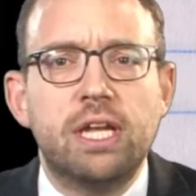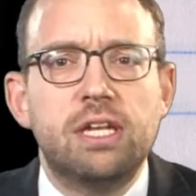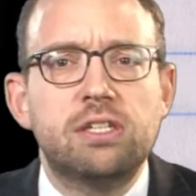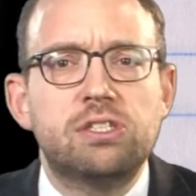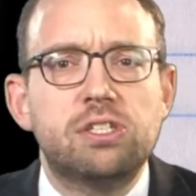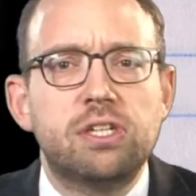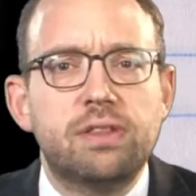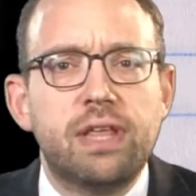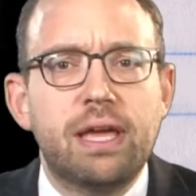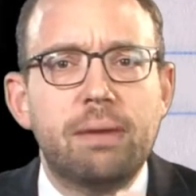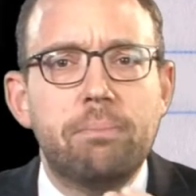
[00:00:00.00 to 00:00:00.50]

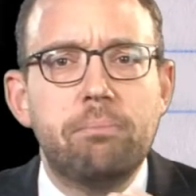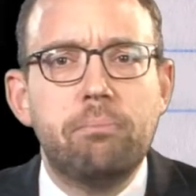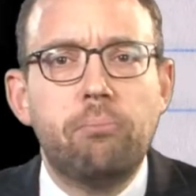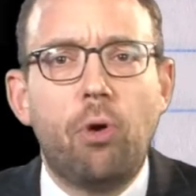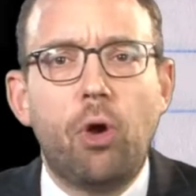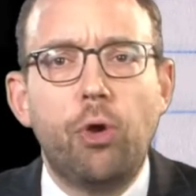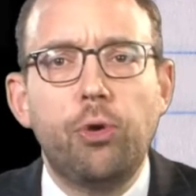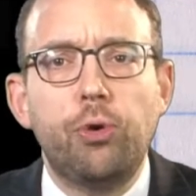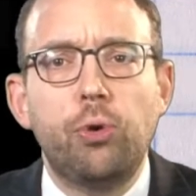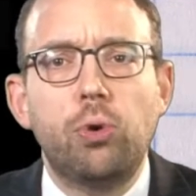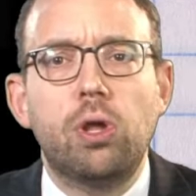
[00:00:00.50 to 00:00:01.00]
So they
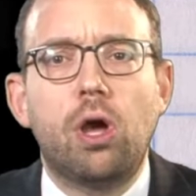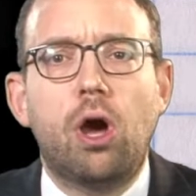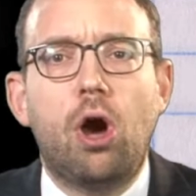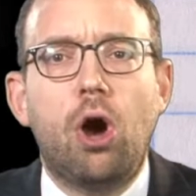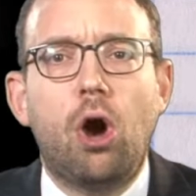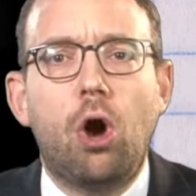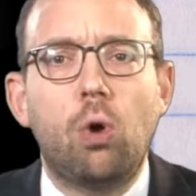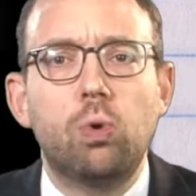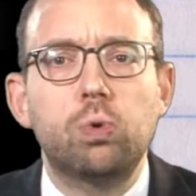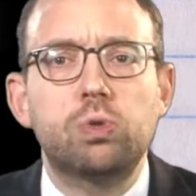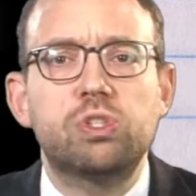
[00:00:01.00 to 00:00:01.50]
model a
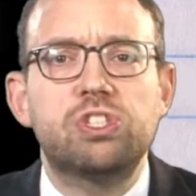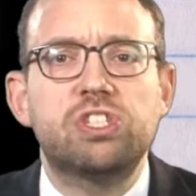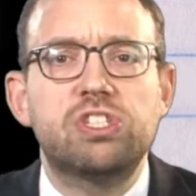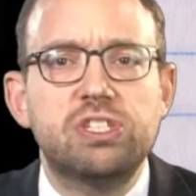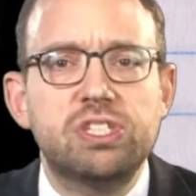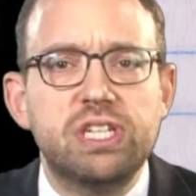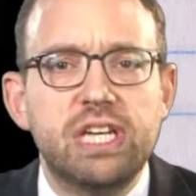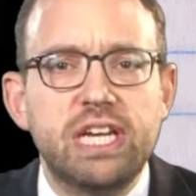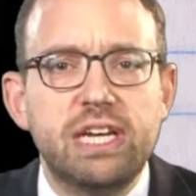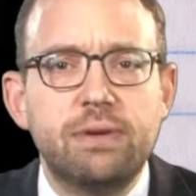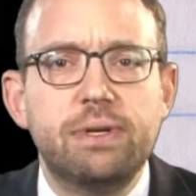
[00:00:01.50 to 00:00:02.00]
whole
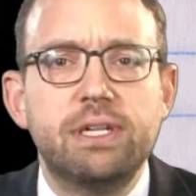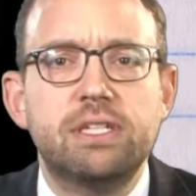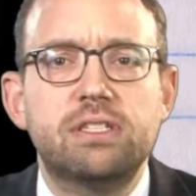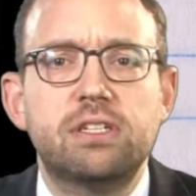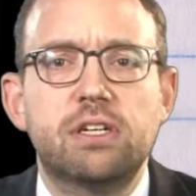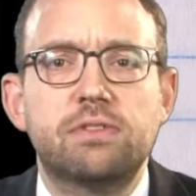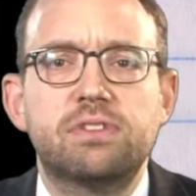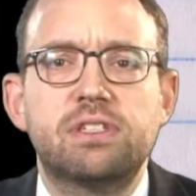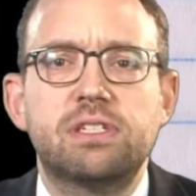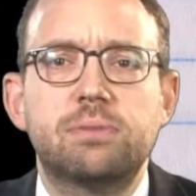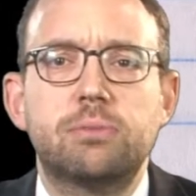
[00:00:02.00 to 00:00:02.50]
series
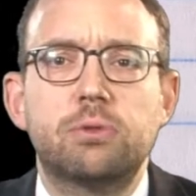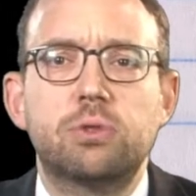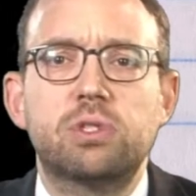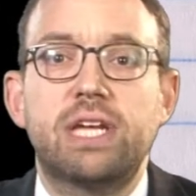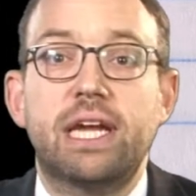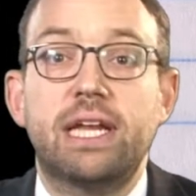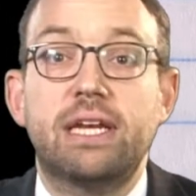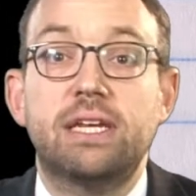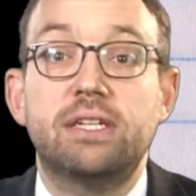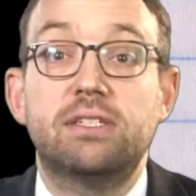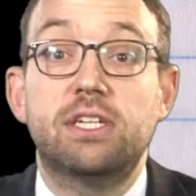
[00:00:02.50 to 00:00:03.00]
of
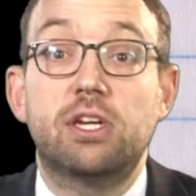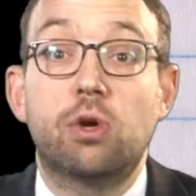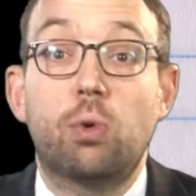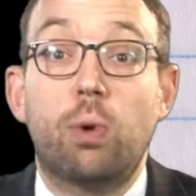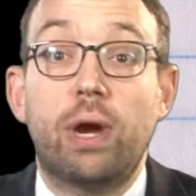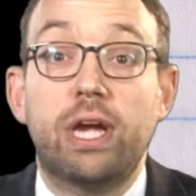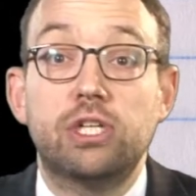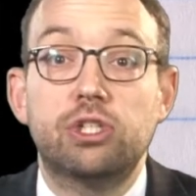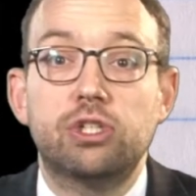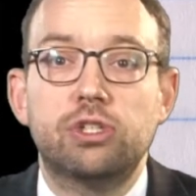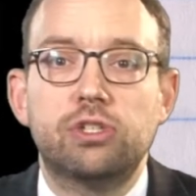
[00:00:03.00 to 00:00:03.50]
simultaneous
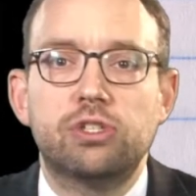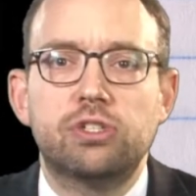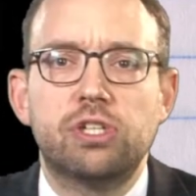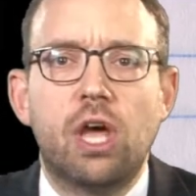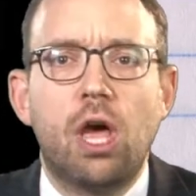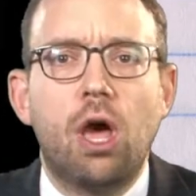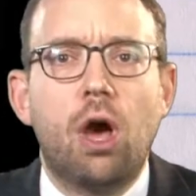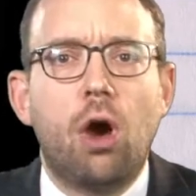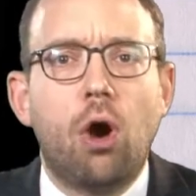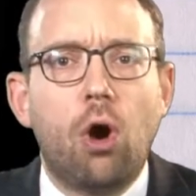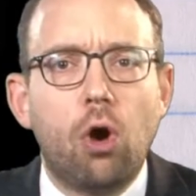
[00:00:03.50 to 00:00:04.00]
equations
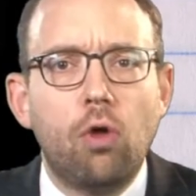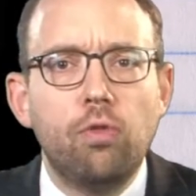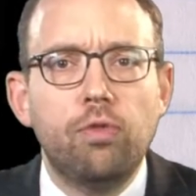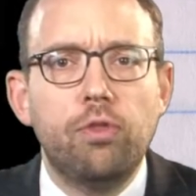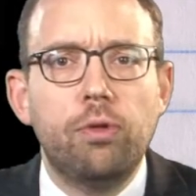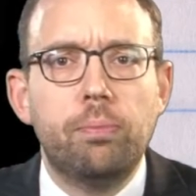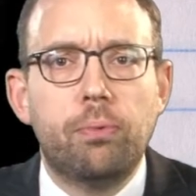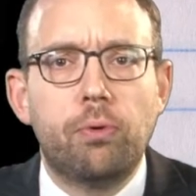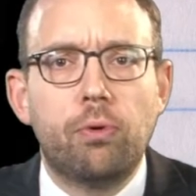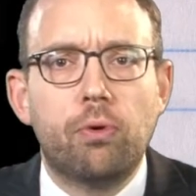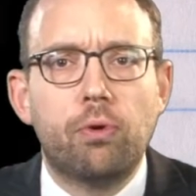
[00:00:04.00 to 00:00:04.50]
on the
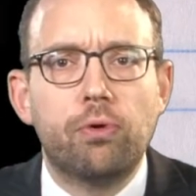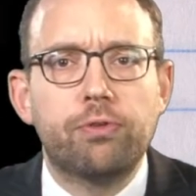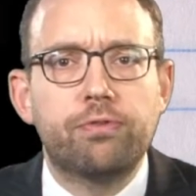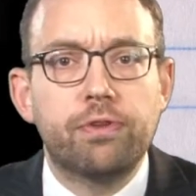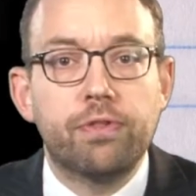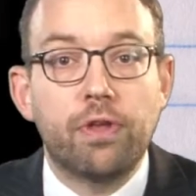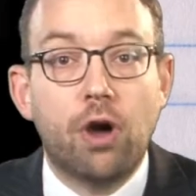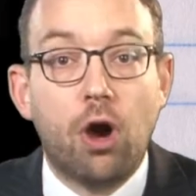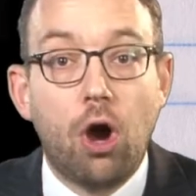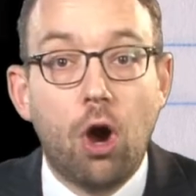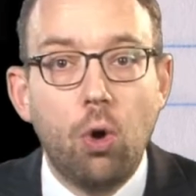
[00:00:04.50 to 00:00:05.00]
board for
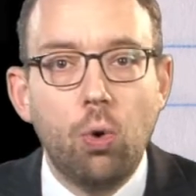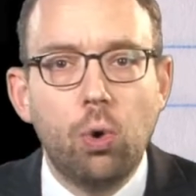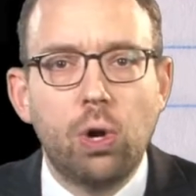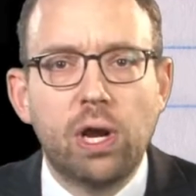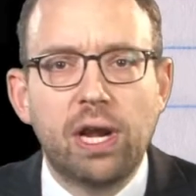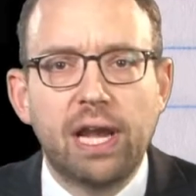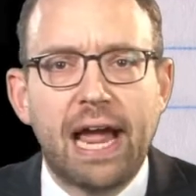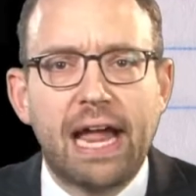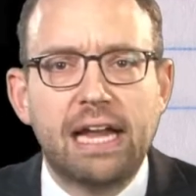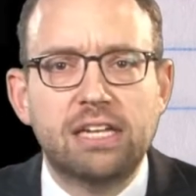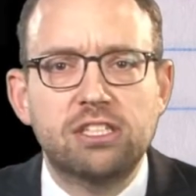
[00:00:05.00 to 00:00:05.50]
the whole
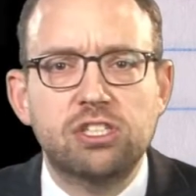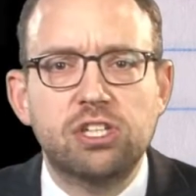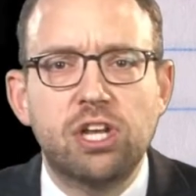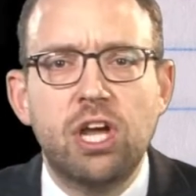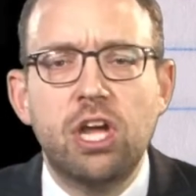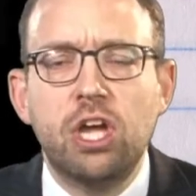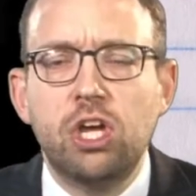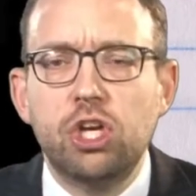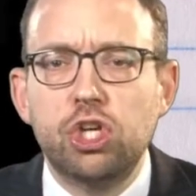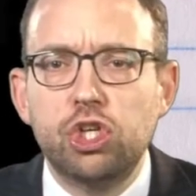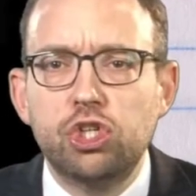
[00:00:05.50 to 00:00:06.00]
class,
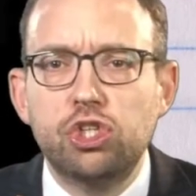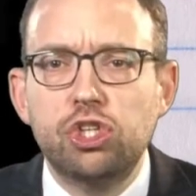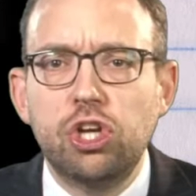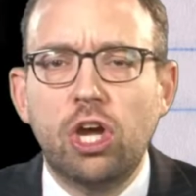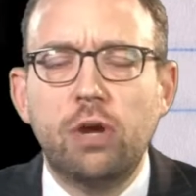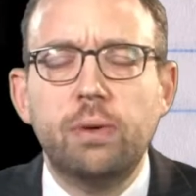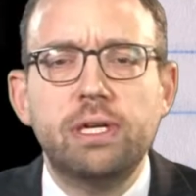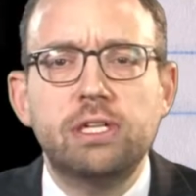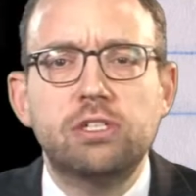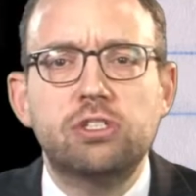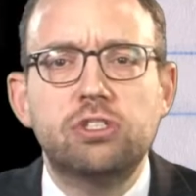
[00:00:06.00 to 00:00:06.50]

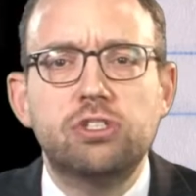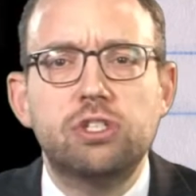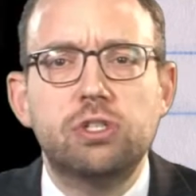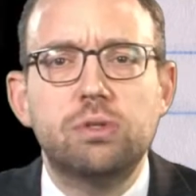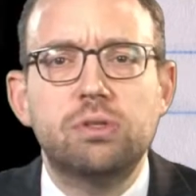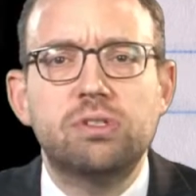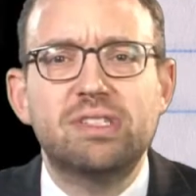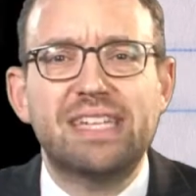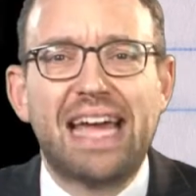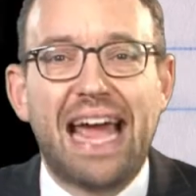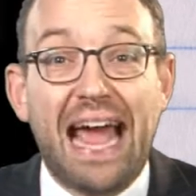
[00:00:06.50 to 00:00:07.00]
showing
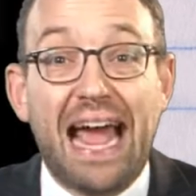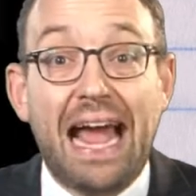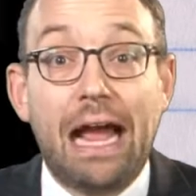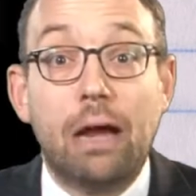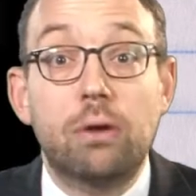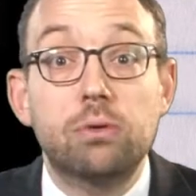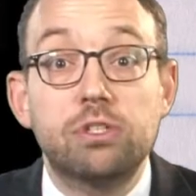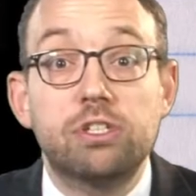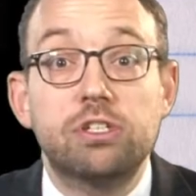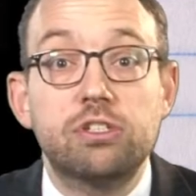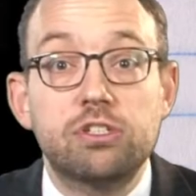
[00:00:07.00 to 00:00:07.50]
students
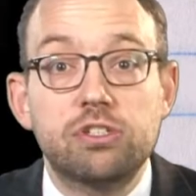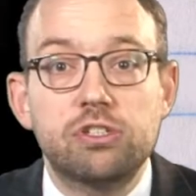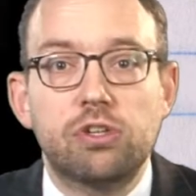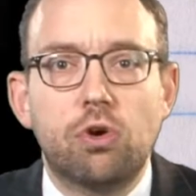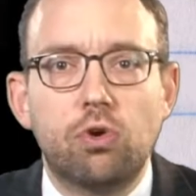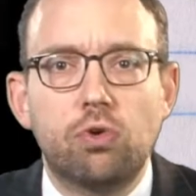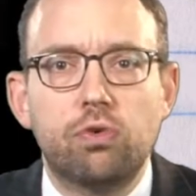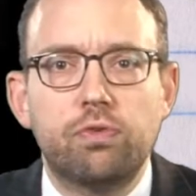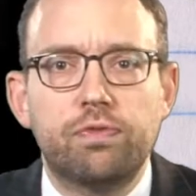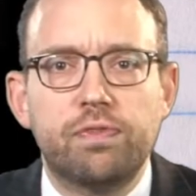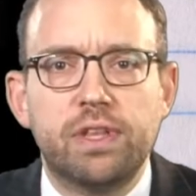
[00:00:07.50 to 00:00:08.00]
how to
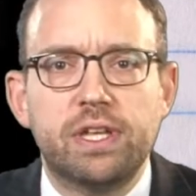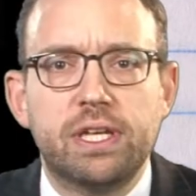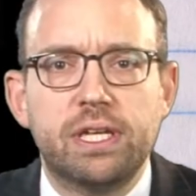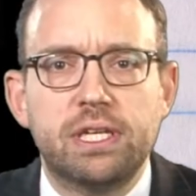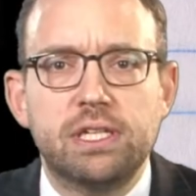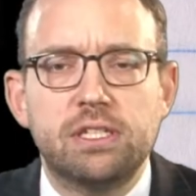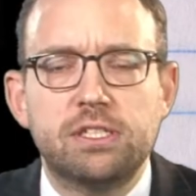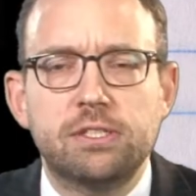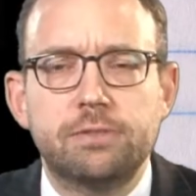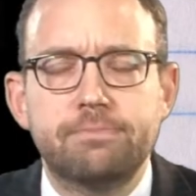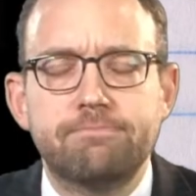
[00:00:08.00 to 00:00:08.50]
solve
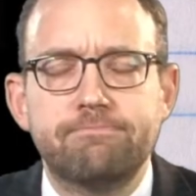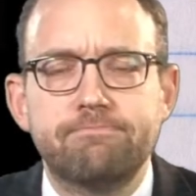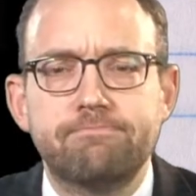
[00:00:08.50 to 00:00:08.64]
these.